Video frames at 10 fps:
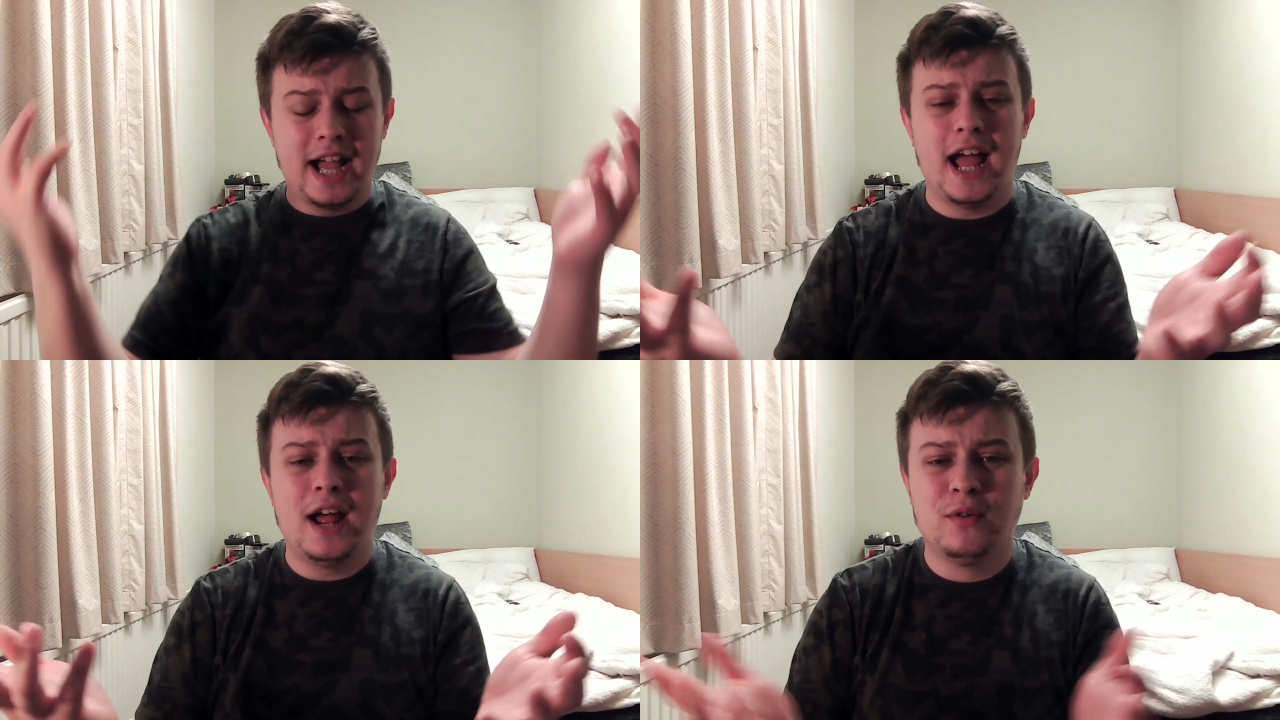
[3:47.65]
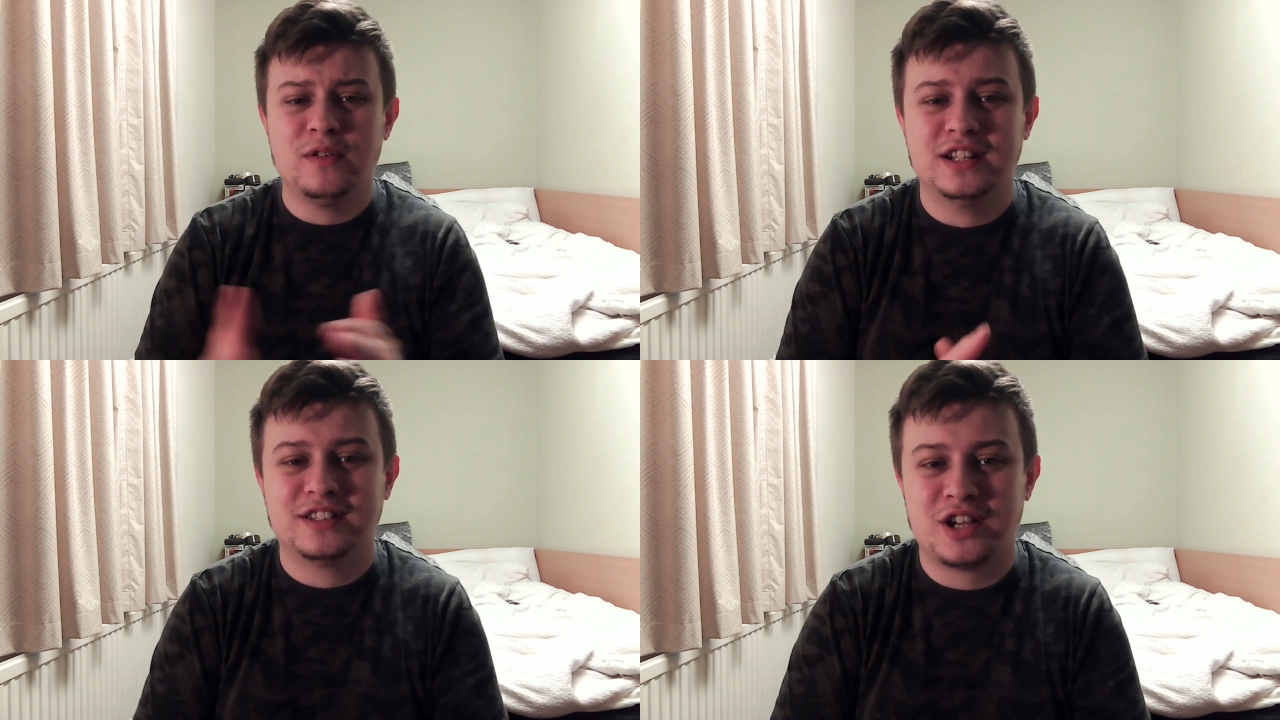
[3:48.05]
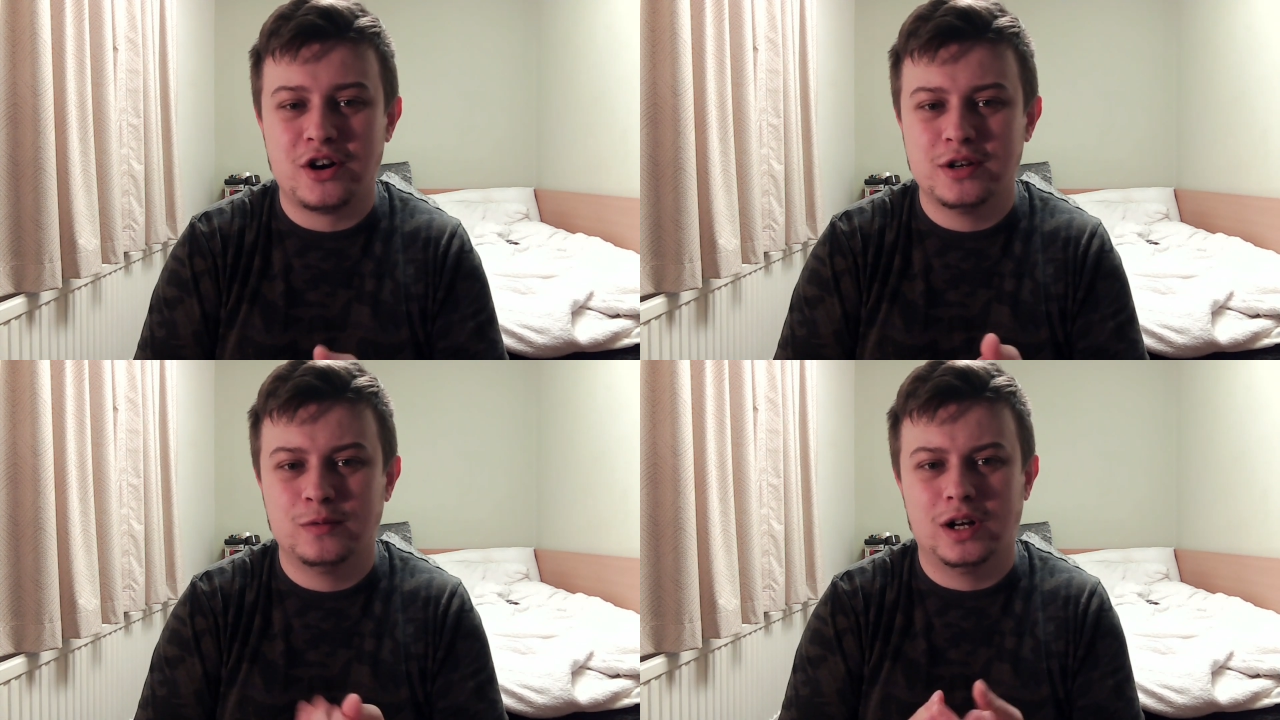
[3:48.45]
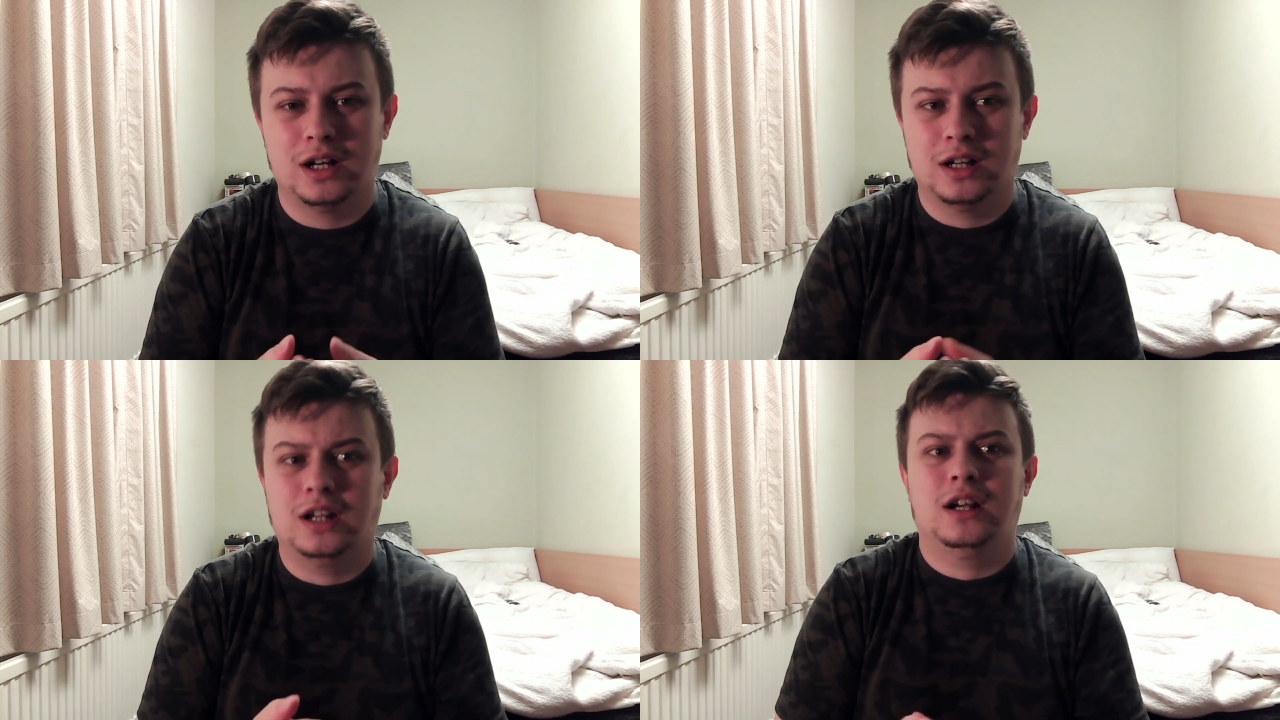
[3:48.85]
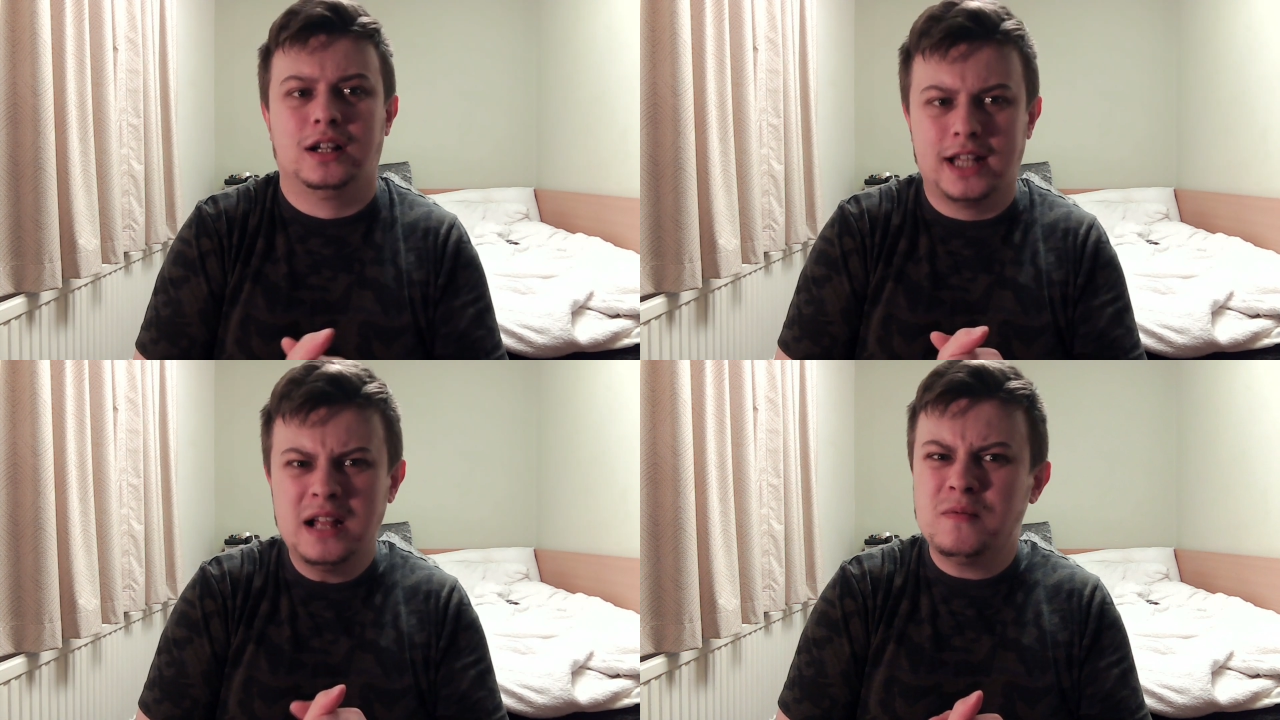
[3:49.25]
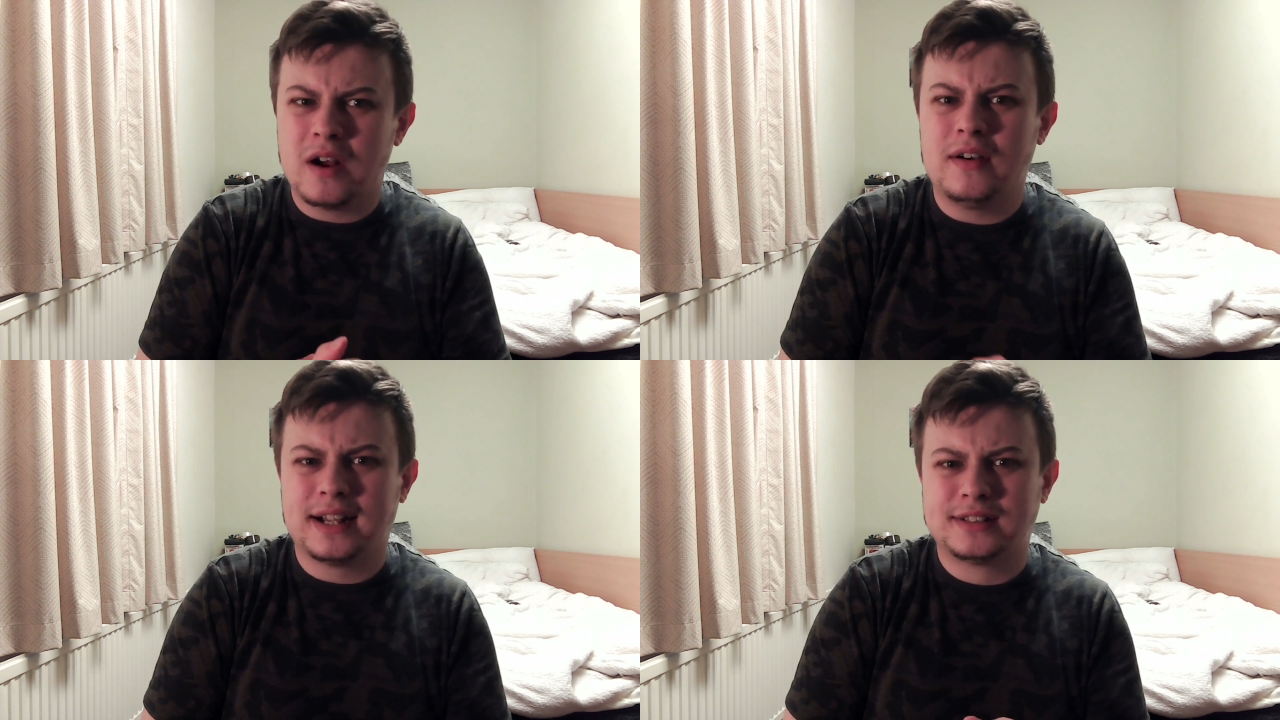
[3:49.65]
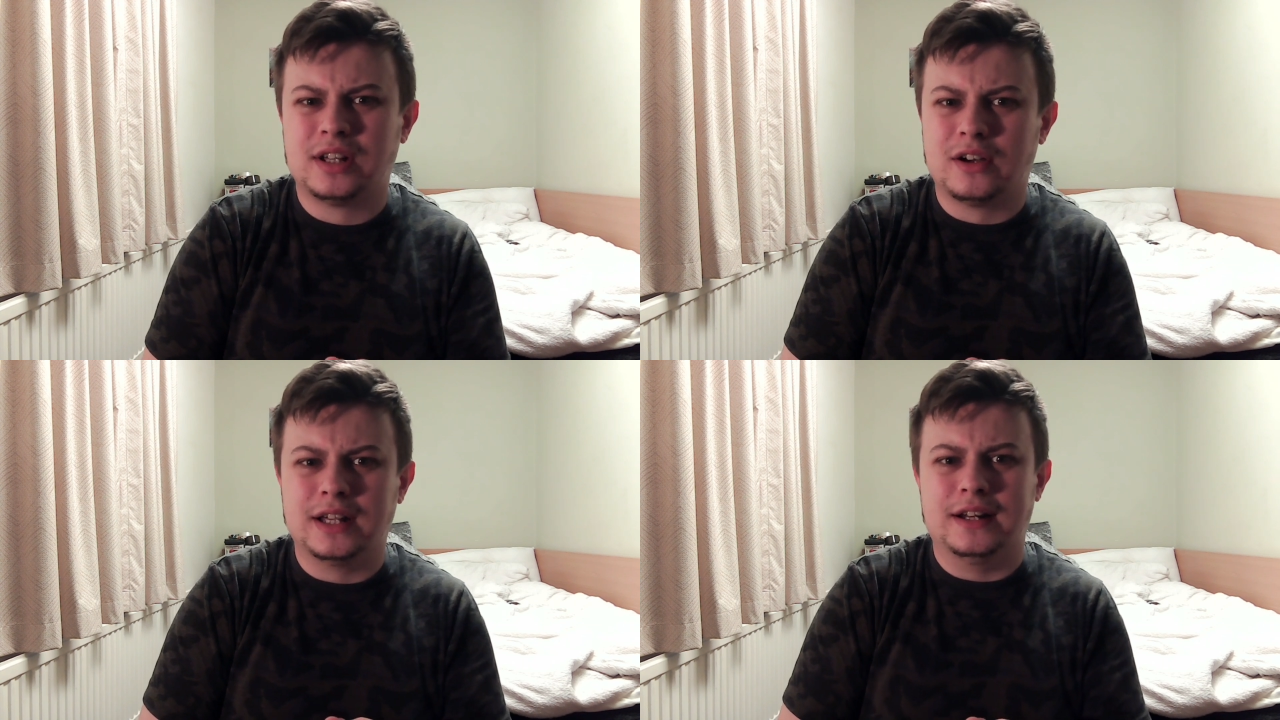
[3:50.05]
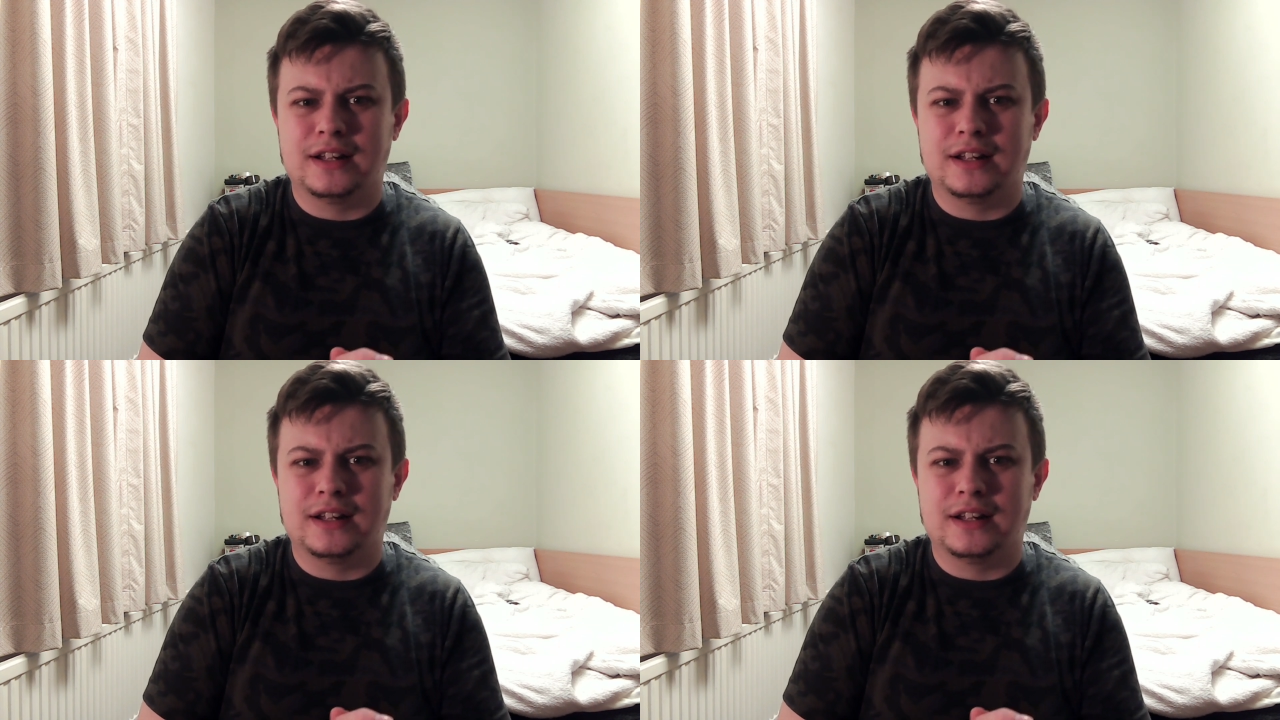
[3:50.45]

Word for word: everything's kind of getting very exciting.